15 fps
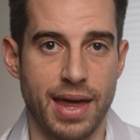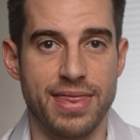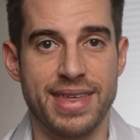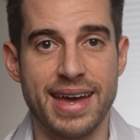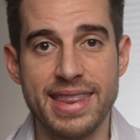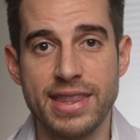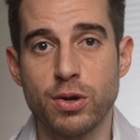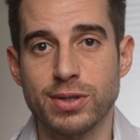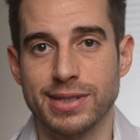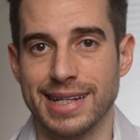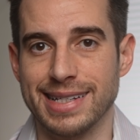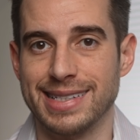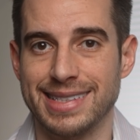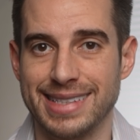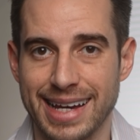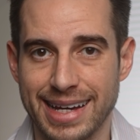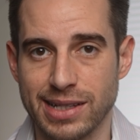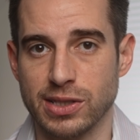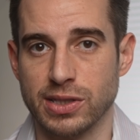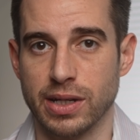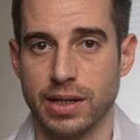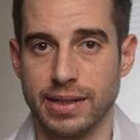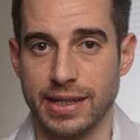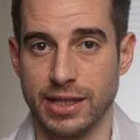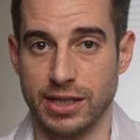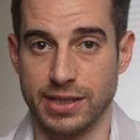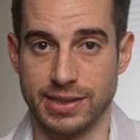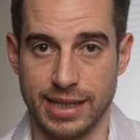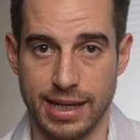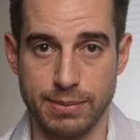Then there was a second study in the
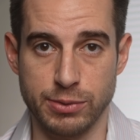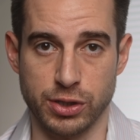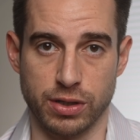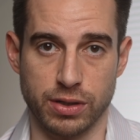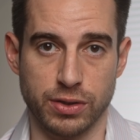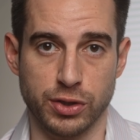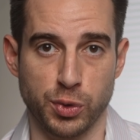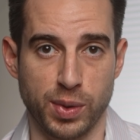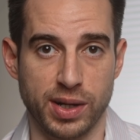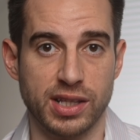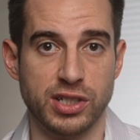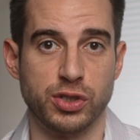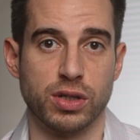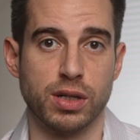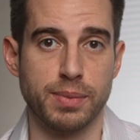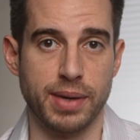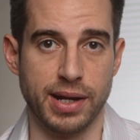same journal, New England Journal of